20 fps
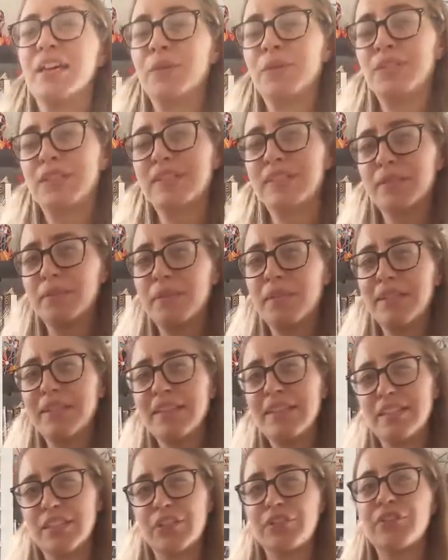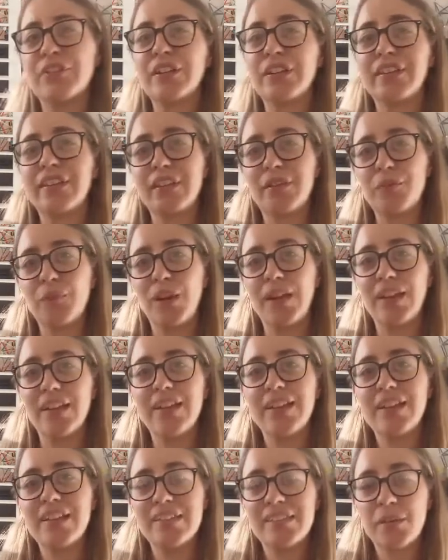which is completely different than
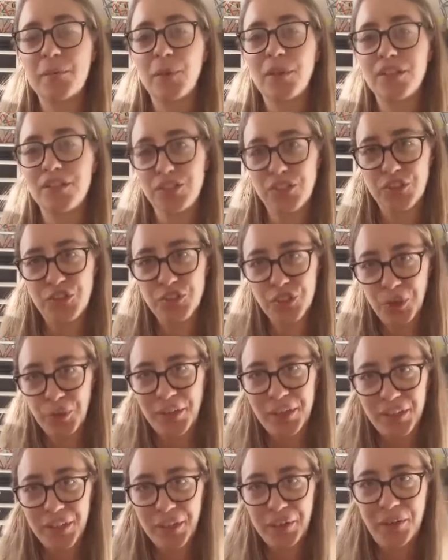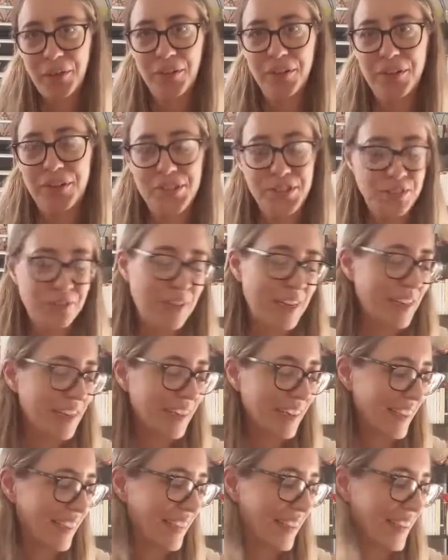when someone is just showing you on a screen
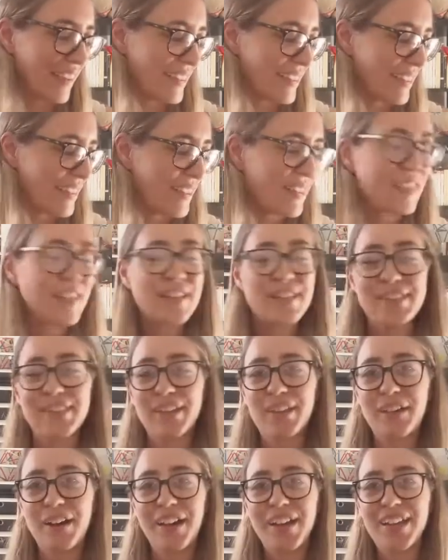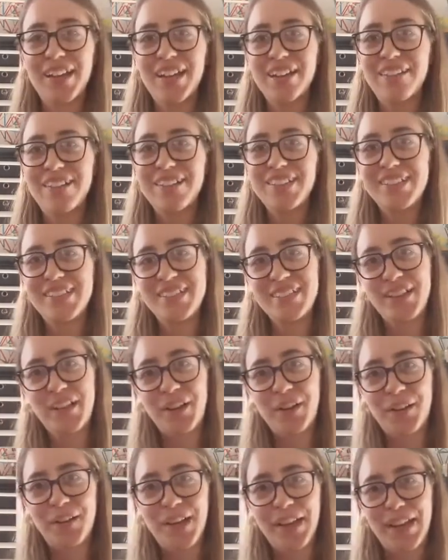like this. So I encourage you to
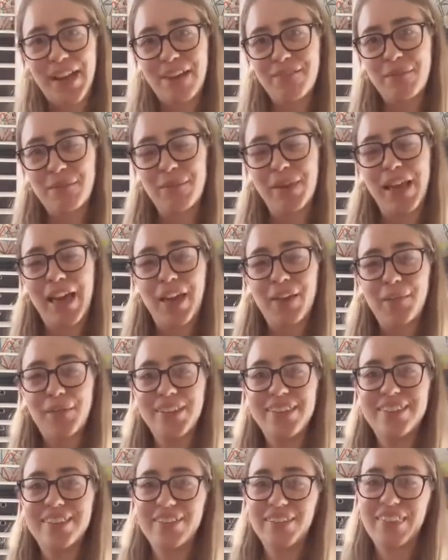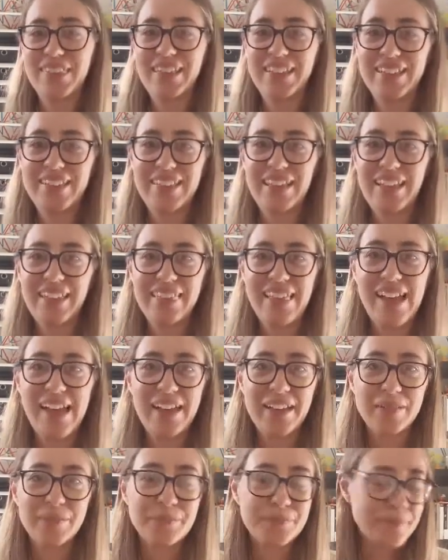go and have a play with things like
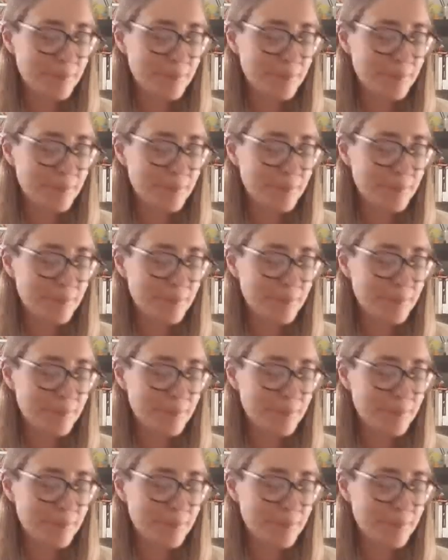that.